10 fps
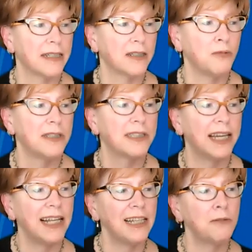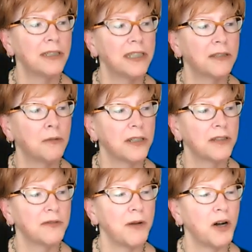Will telework,
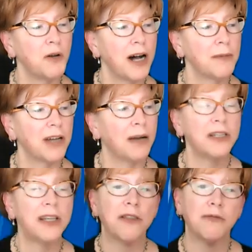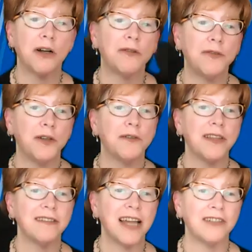work from home I'm going to throw a few of
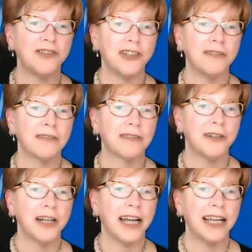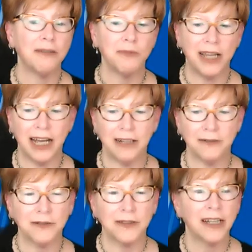these at you, okay? And we
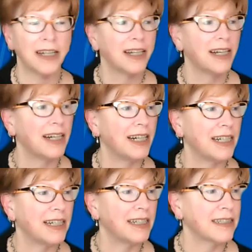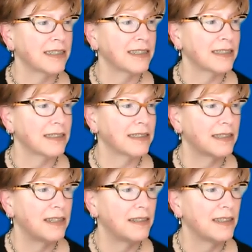have a
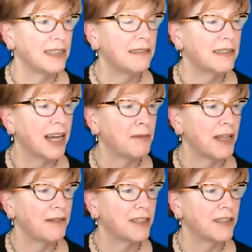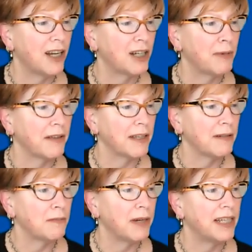little time left to talk about
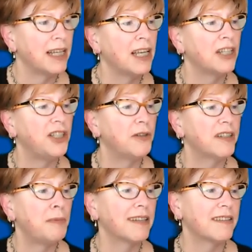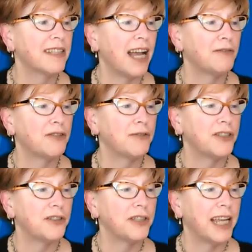them, but do you expect staff to
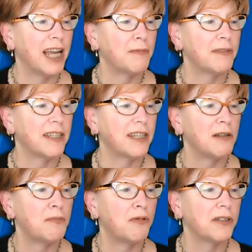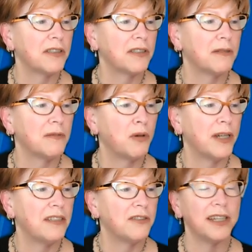return to campus at any
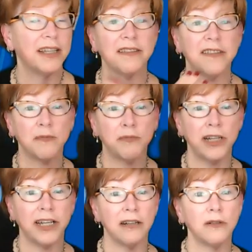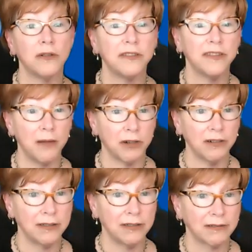point during the spring or summer?